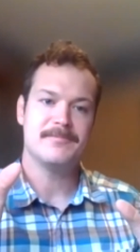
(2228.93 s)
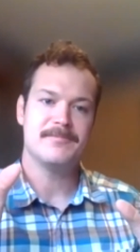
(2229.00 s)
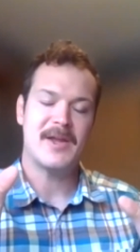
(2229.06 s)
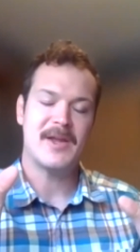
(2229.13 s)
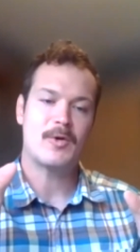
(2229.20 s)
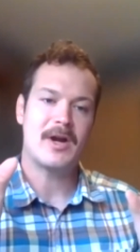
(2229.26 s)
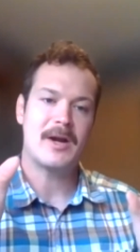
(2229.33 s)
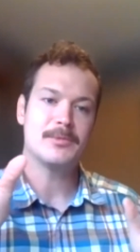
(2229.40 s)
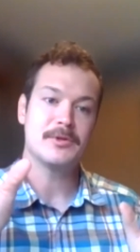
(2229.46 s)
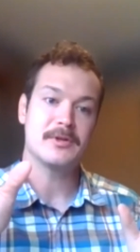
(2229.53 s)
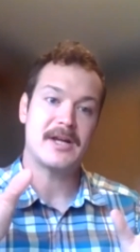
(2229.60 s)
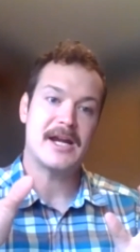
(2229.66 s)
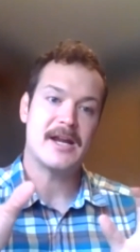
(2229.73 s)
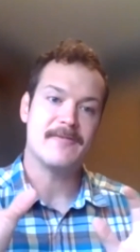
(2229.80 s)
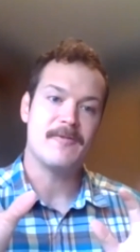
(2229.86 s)
they were able to
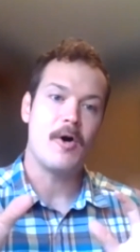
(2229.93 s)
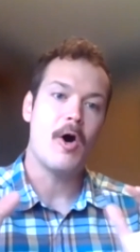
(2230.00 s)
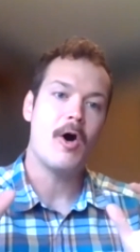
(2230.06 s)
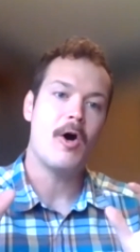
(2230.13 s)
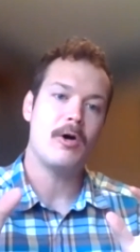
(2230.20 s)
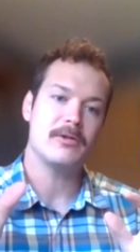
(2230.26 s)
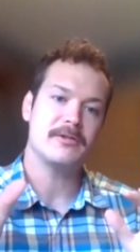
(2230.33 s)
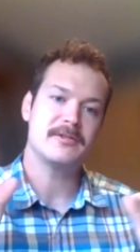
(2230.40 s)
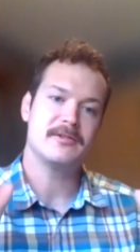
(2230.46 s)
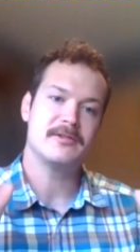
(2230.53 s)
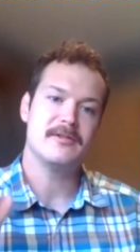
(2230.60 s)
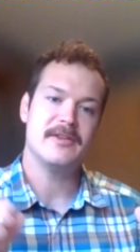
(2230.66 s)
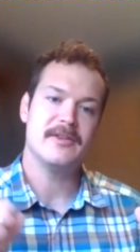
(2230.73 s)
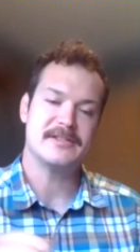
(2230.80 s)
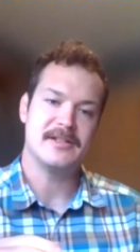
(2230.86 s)
kind of halt
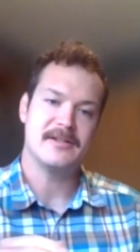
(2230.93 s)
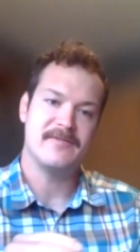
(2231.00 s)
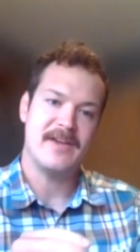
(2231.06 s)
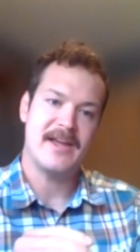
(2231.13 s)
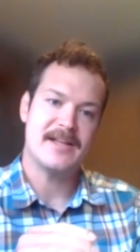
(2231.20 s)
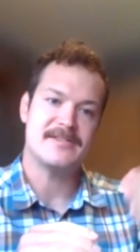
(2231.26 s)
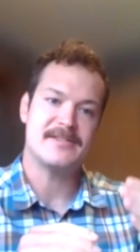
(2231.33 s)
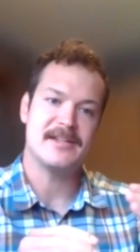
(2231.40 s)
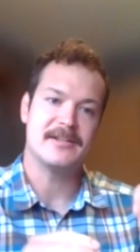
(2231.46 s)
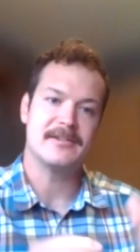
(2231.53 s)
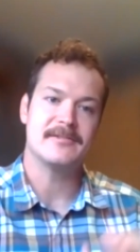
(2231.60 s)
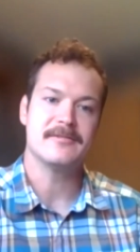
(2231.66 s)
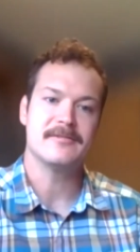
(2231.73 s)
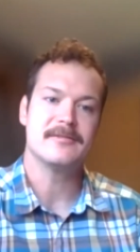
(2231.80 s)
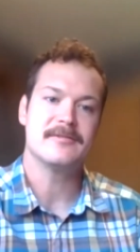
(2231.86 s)
this
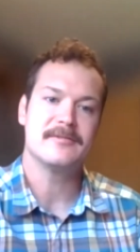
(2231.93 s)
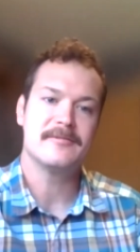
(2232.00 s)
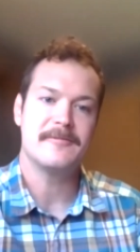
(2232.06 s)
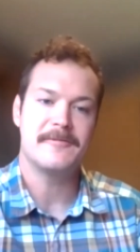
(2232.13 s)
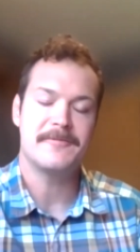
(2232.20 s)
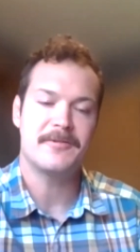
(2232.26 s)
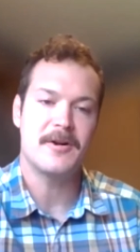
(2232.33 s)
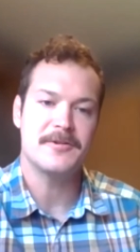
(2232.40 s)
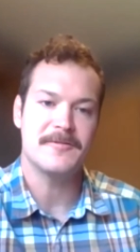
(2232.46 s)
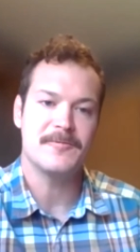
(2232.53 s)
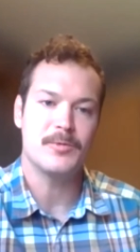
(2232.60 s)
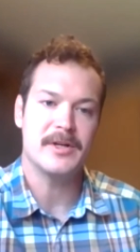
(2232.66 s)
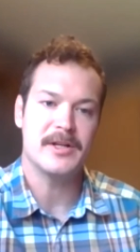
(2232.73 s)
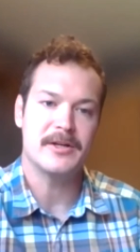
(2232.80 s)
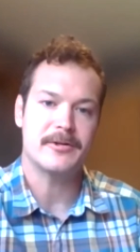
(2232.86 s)
advancing front of
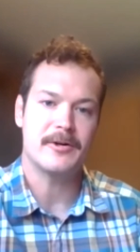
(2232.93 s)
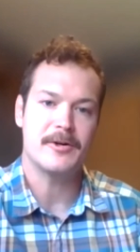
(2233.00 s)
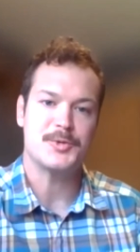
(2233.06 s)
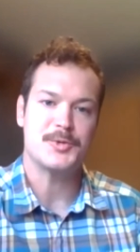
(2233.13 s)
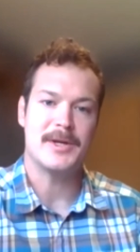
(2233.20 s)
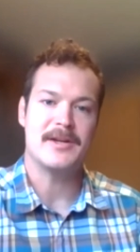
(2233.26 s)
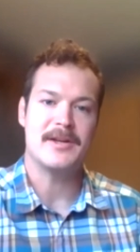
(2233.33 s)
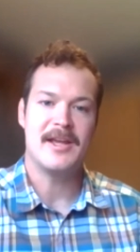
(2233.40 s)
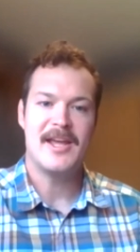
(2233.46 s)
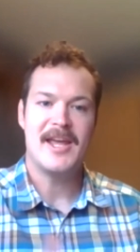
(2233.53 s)
woody encroachment.